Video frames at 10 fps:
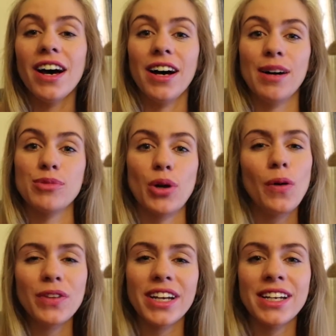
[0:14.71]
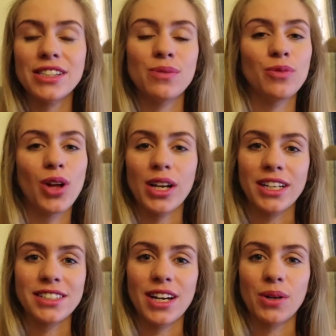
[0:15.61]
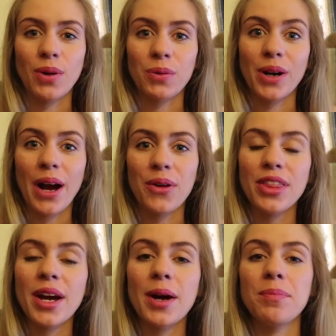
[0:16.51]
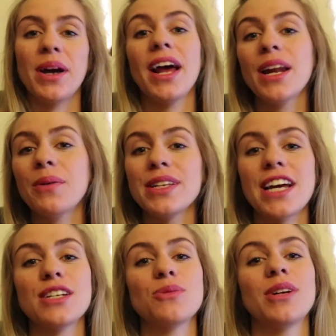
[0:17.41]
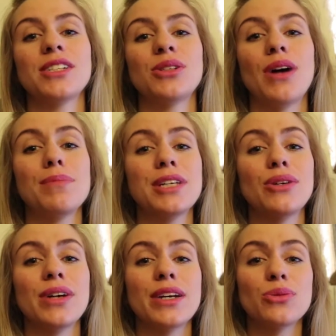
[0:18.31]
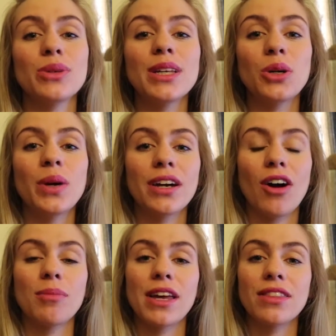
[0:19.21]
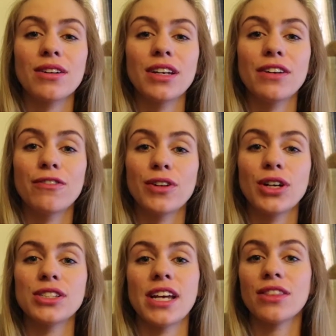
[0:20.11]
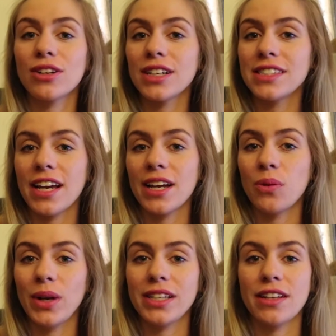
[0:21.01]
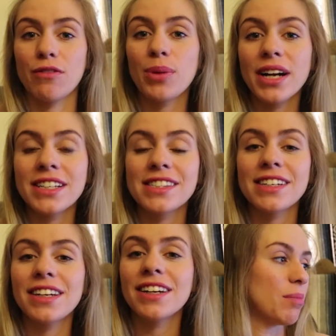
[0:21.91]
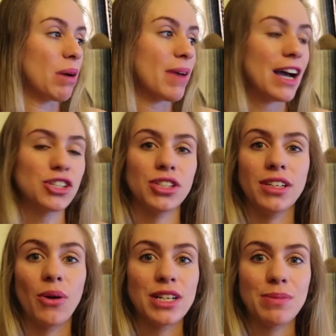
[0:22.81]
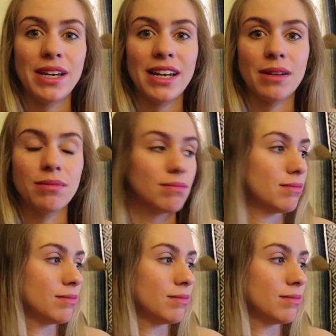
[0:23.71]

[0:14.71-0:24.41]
So hopefully I can get some vlogging done while we're out there. But anyways, I just wanted to update you guys really quick on my 31st and 32nd weeks of pregnancy. I'm actually going to be hitting